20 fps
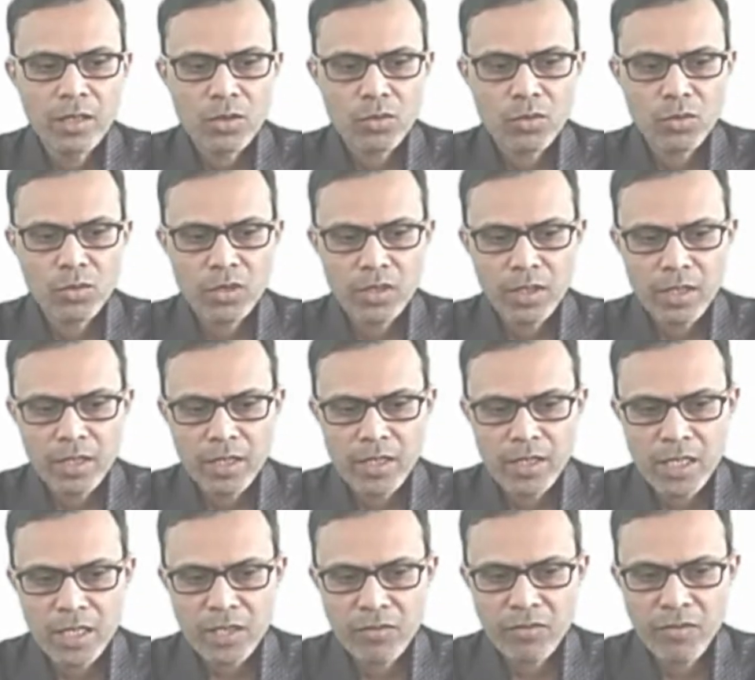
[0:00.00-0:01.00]
So it is
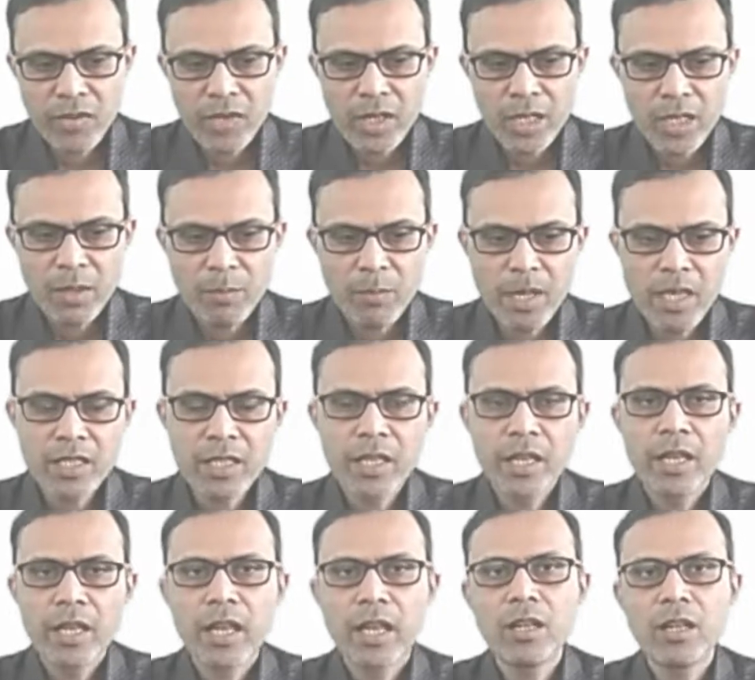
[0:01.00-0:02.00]
a swiveling base,
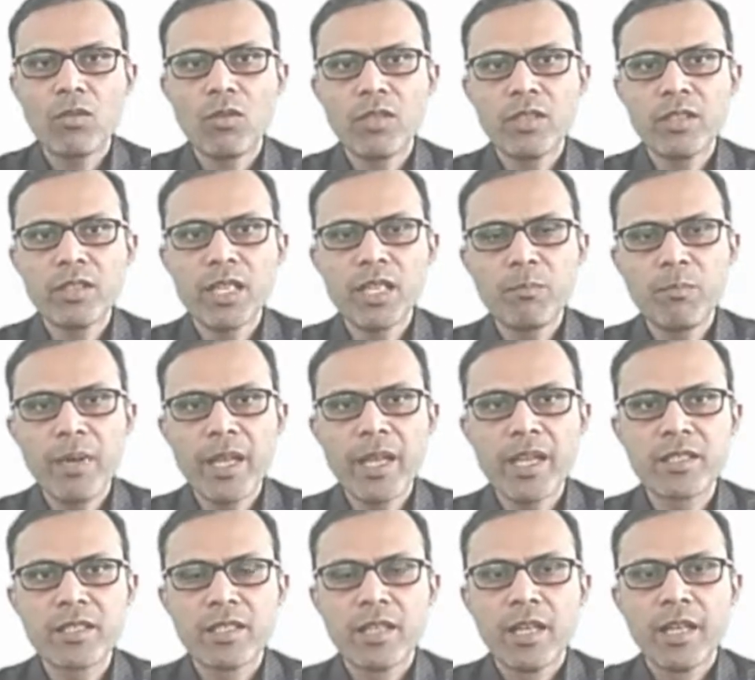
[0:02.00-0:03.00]
and on that
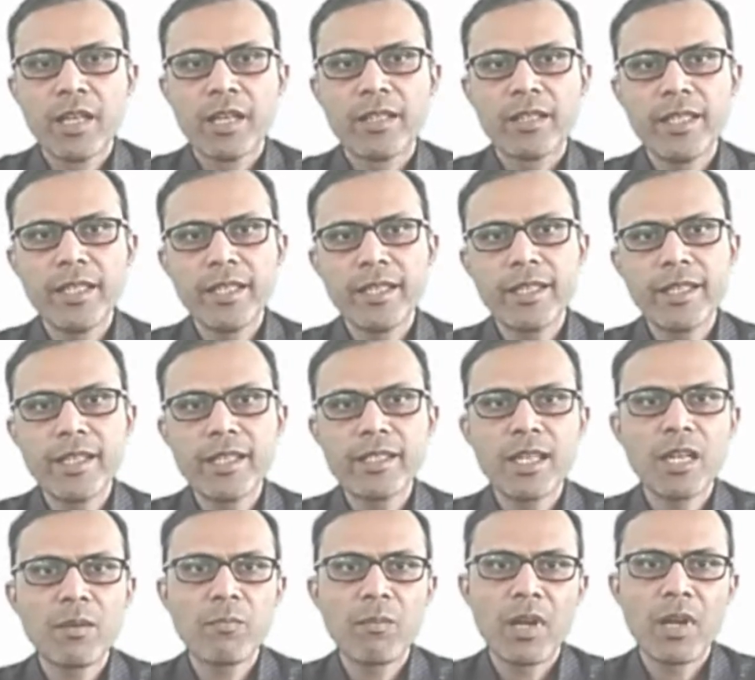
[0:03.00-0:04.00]
base degrees
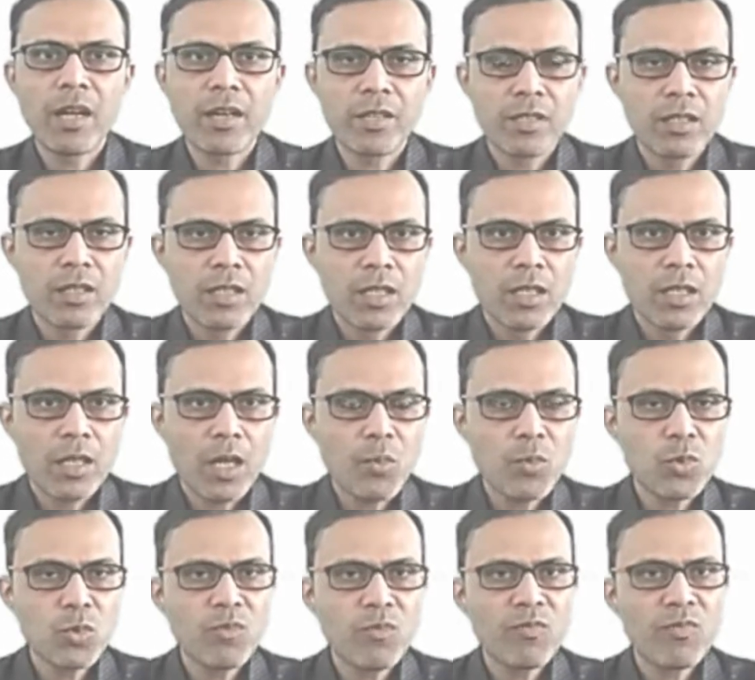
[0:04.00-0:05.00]
are marked up
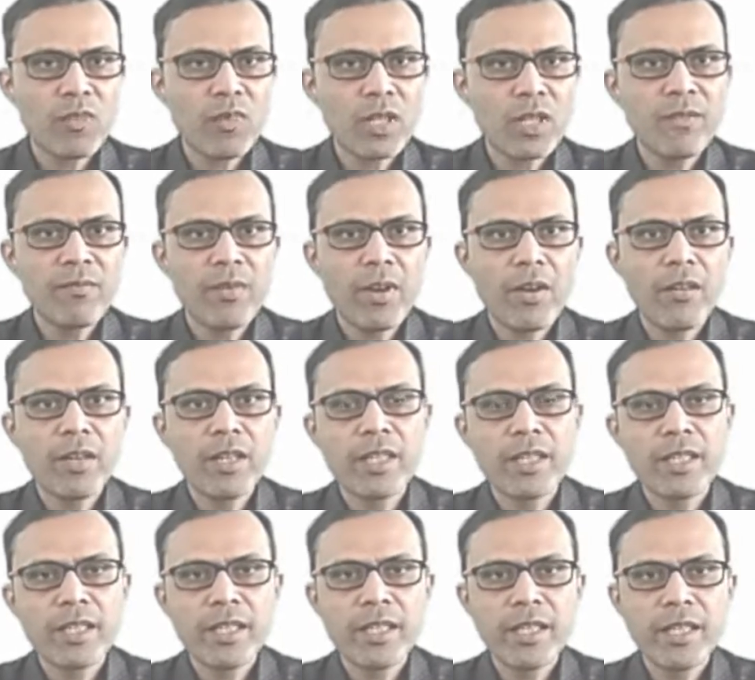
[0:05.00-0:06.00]
to 45
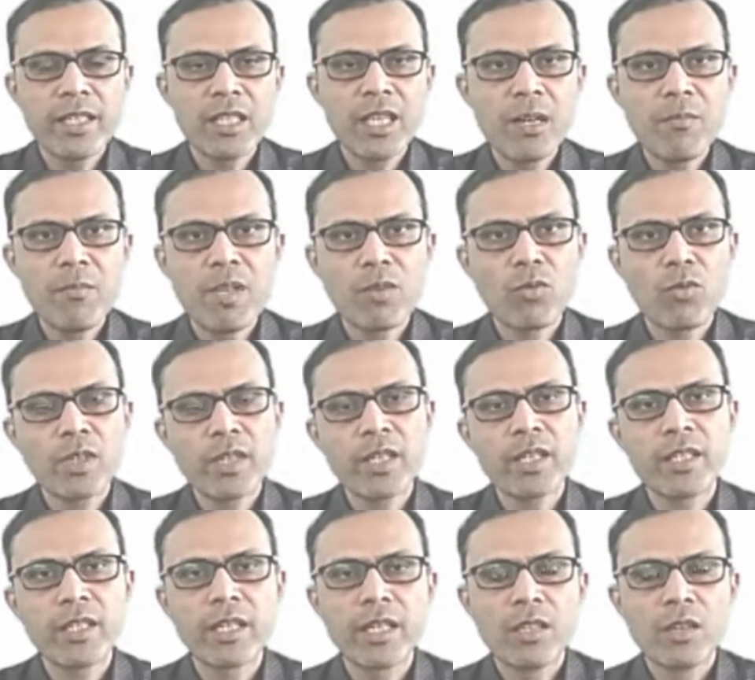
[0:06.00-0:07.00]
degrees. It be
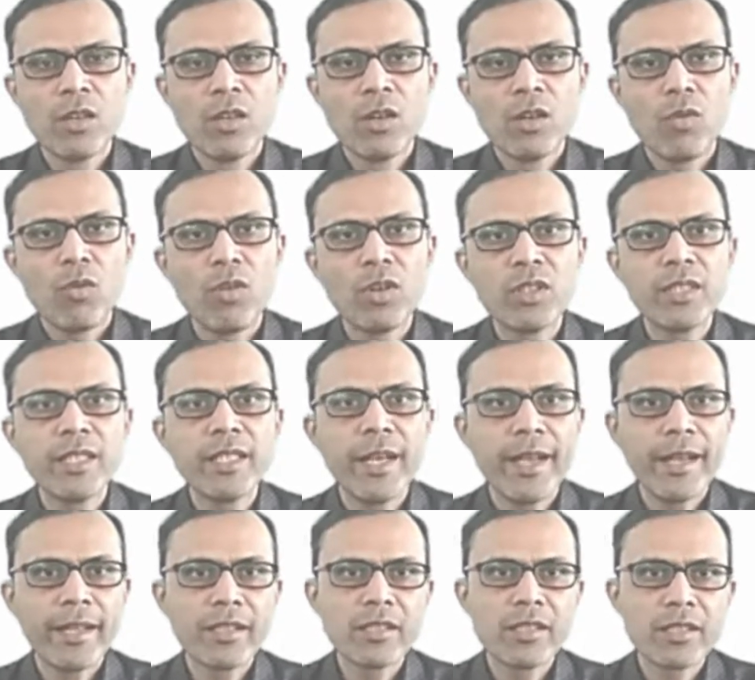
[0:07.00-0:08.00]
rotated on the
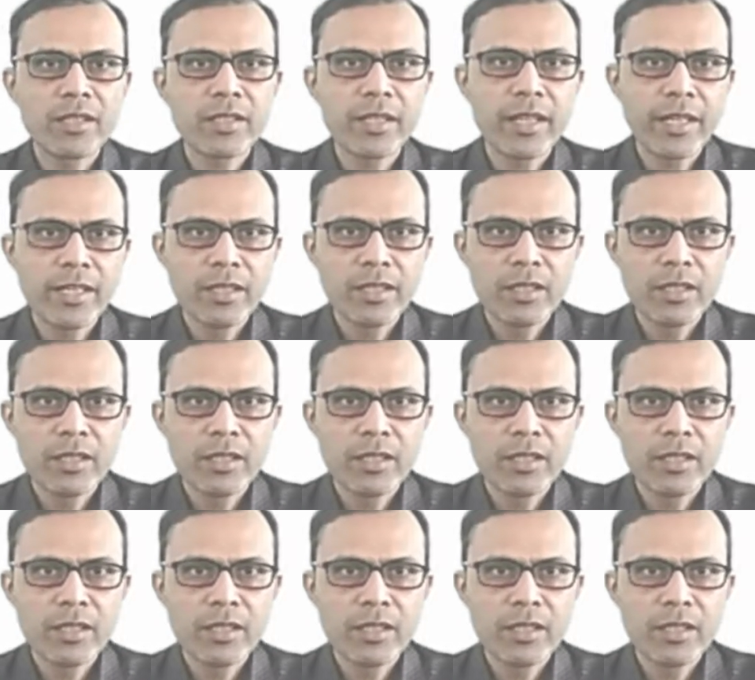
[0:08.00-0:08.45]
either side.